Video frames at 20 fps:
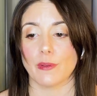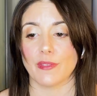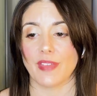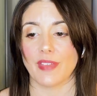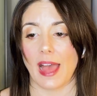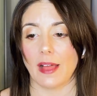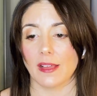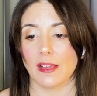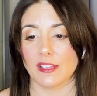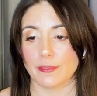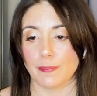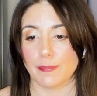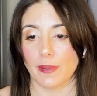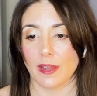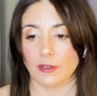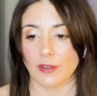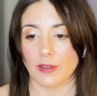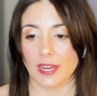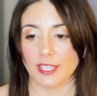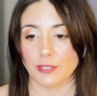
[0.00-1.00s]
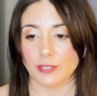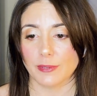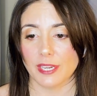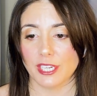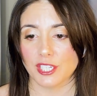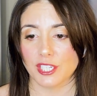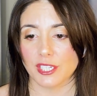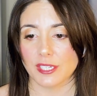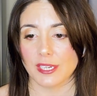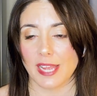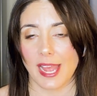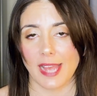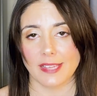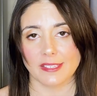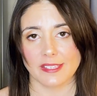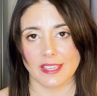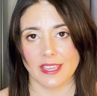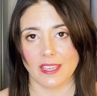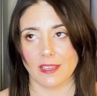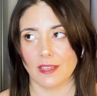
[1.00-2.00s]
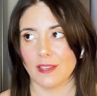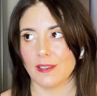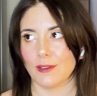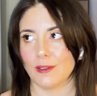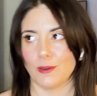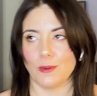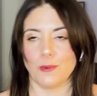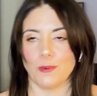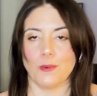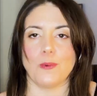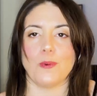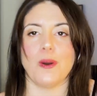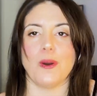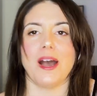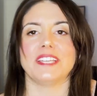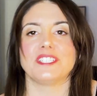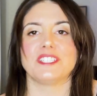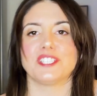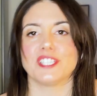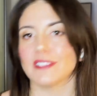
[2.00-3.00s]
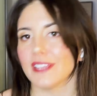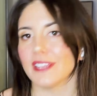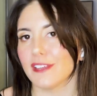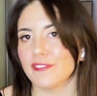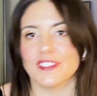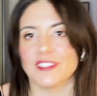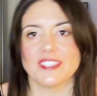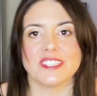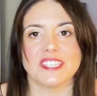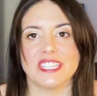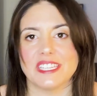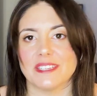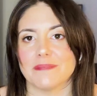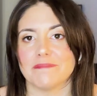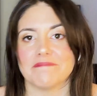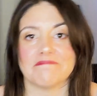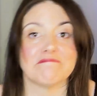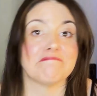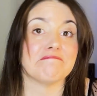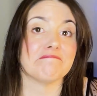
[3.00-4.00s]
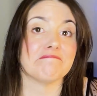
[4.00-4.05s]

with Alex upon graduation, asking why she left the team.